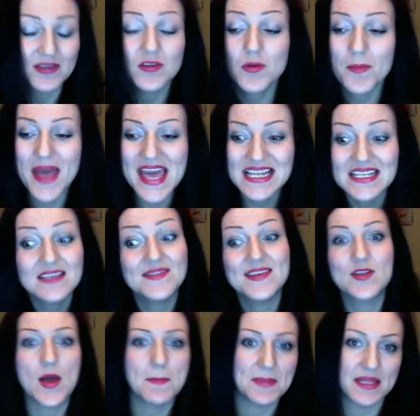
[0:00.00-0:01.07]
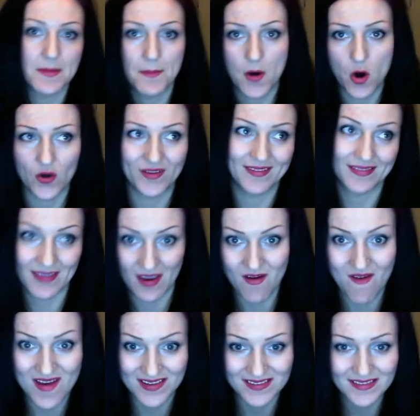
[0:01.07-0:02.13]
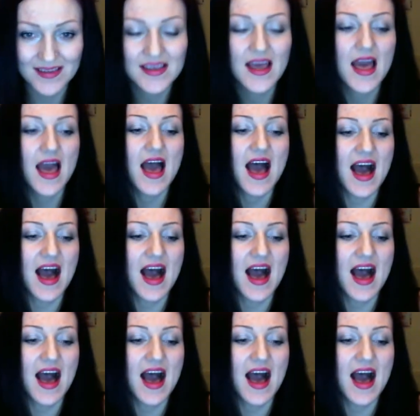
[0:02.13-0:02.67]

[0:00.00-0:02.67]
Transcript: But to make this video a bit more interesting,